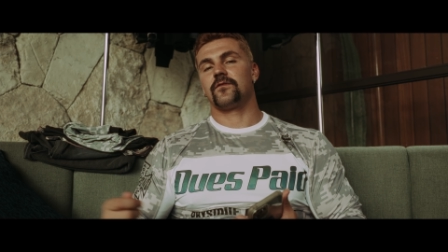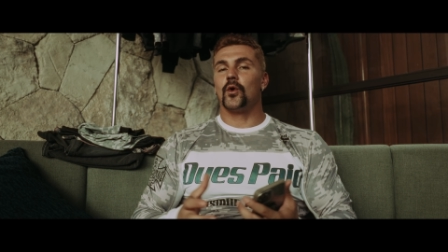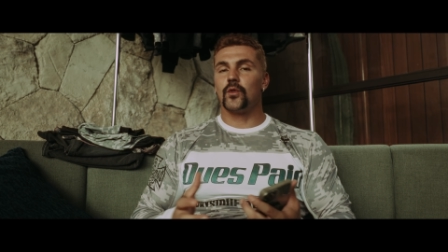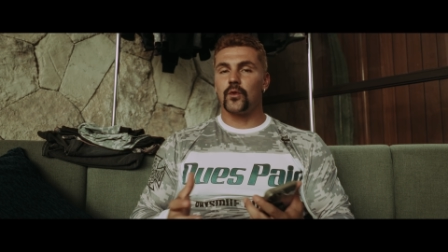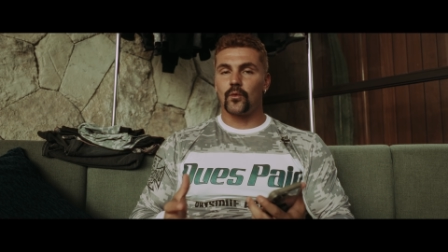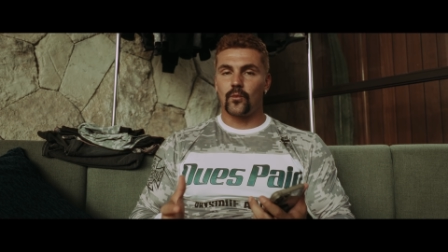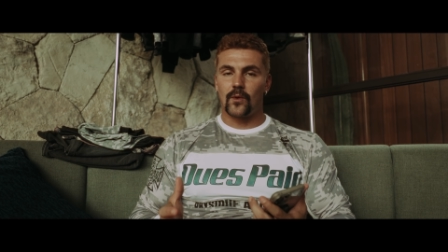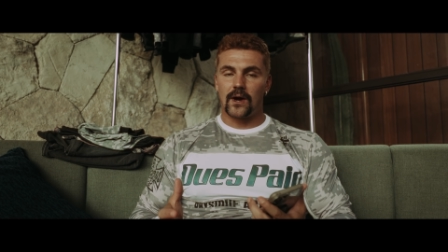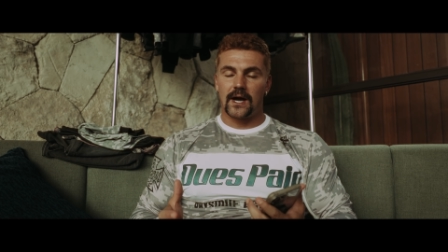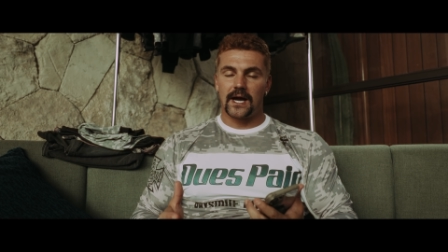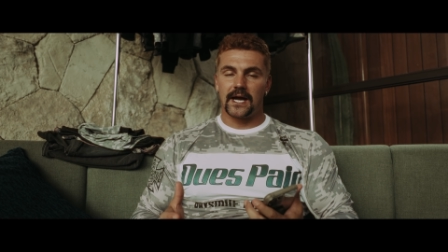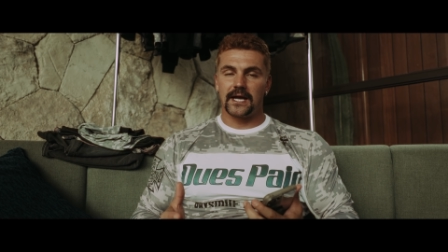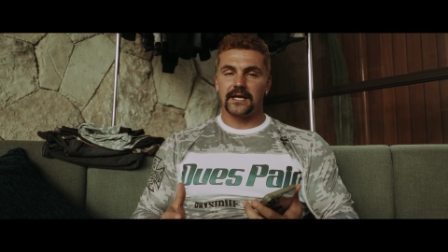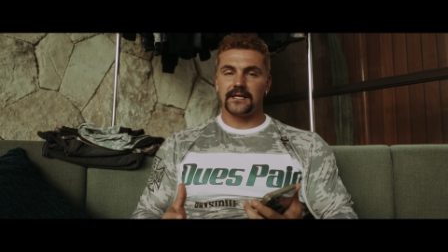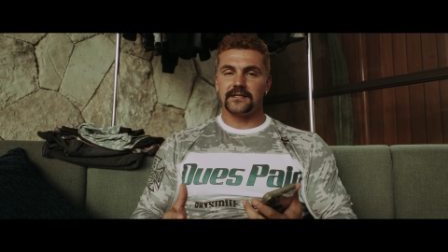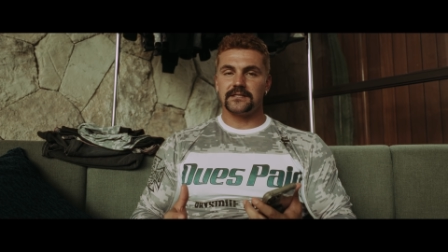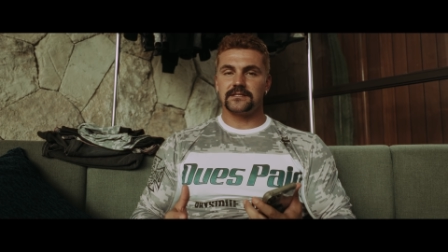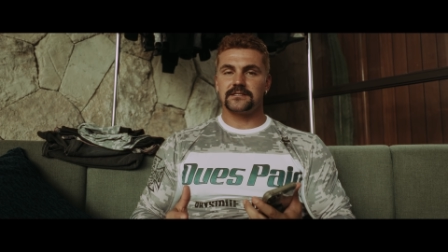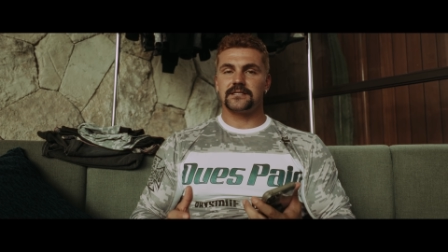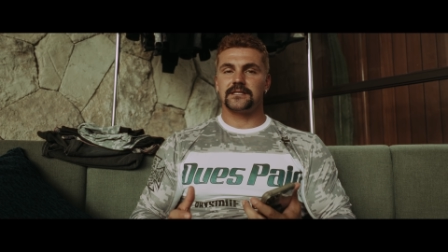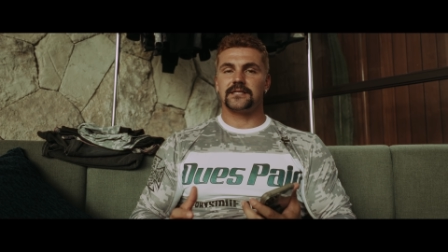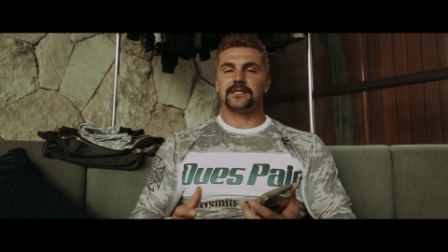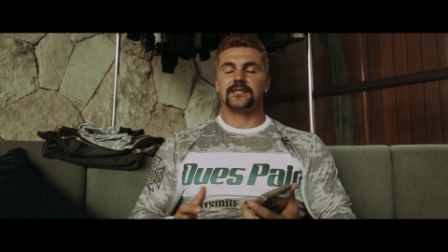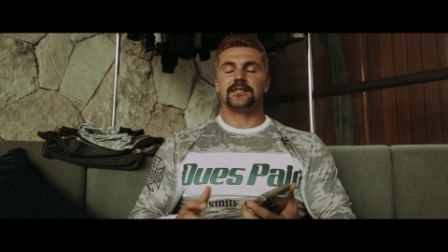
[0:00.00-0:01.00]

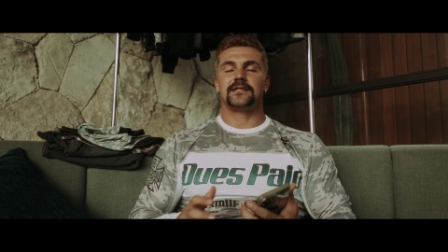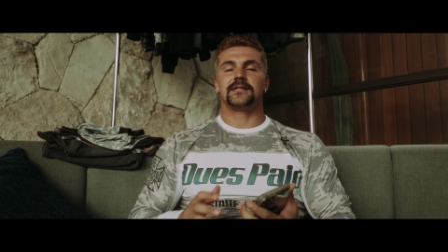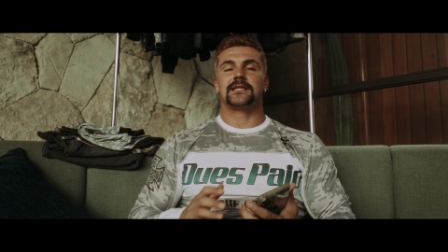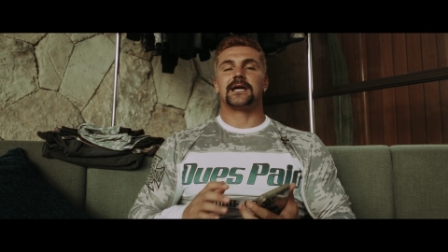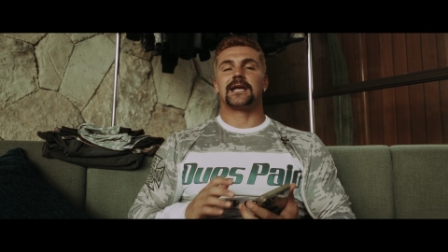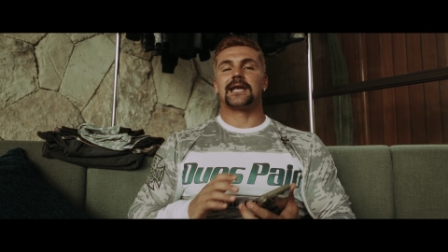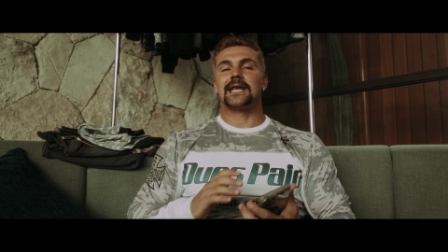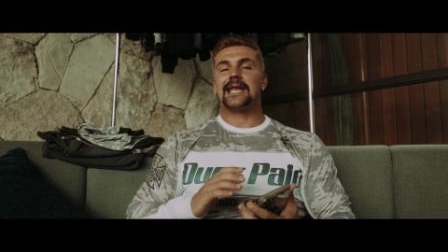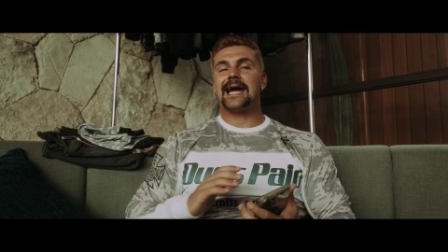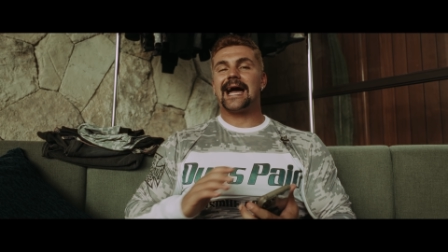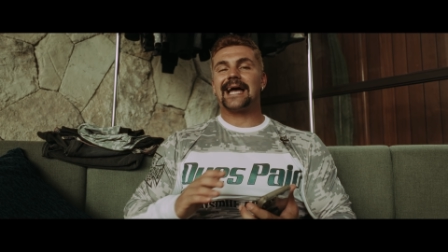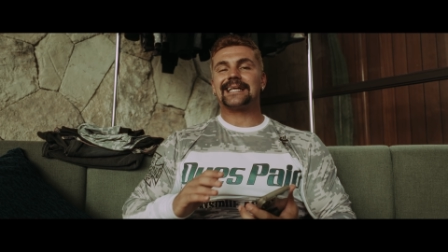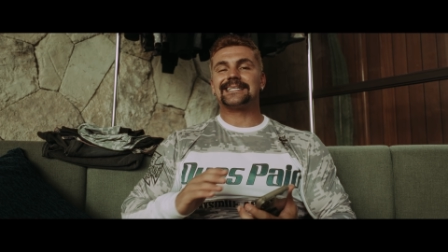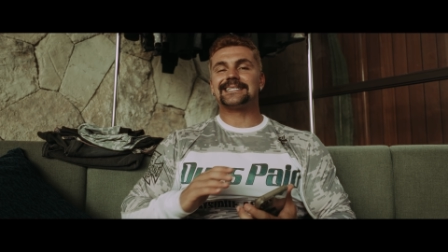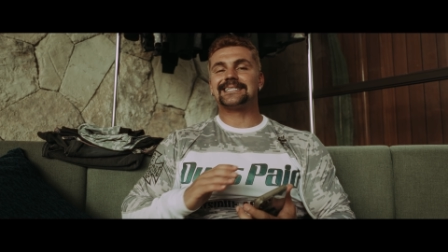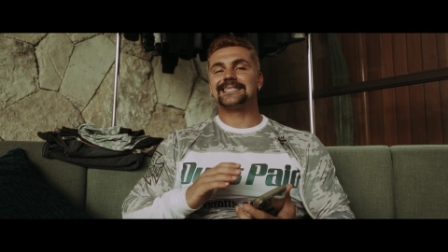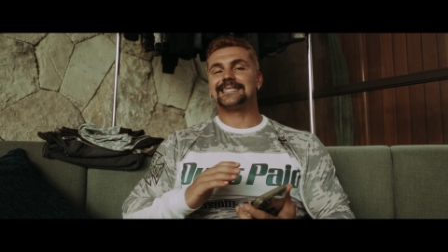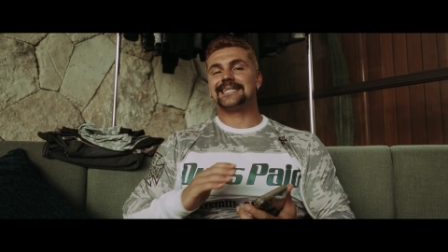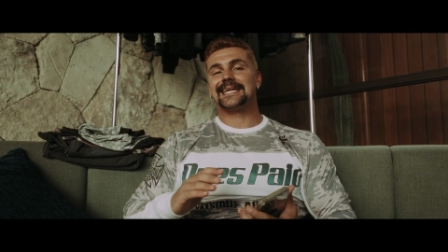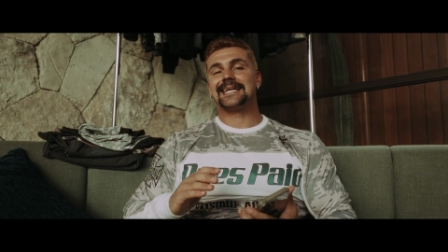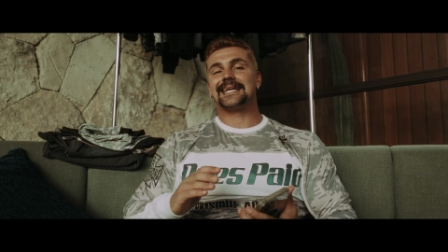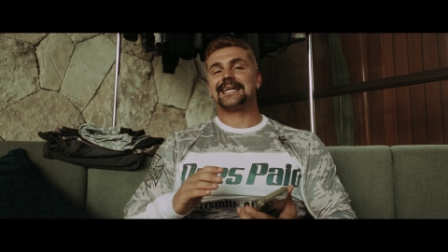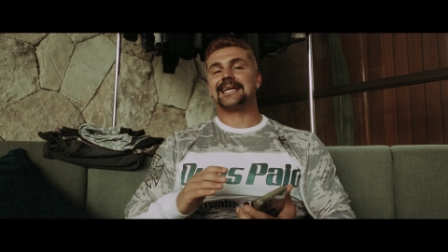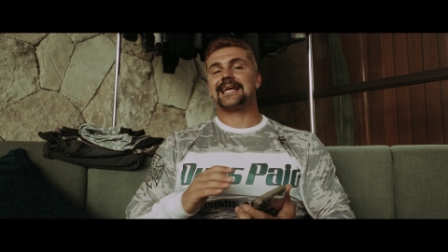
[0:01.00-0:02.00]
Otherwise, the last
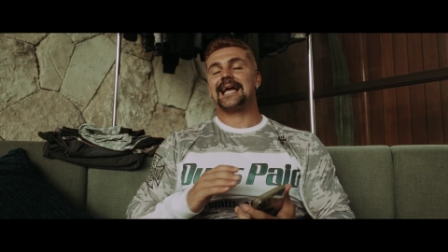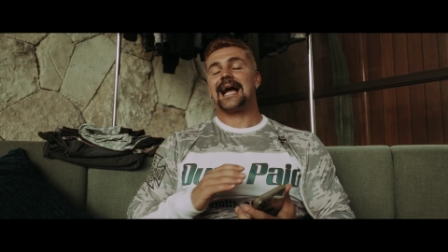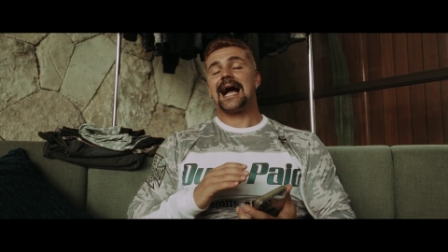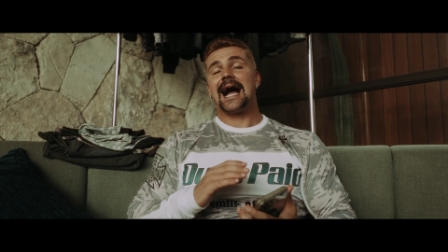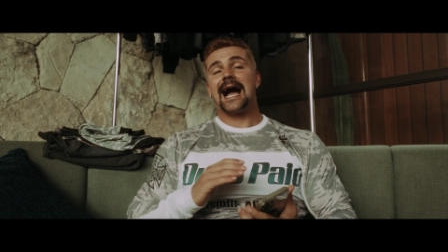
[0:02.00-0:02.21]
thing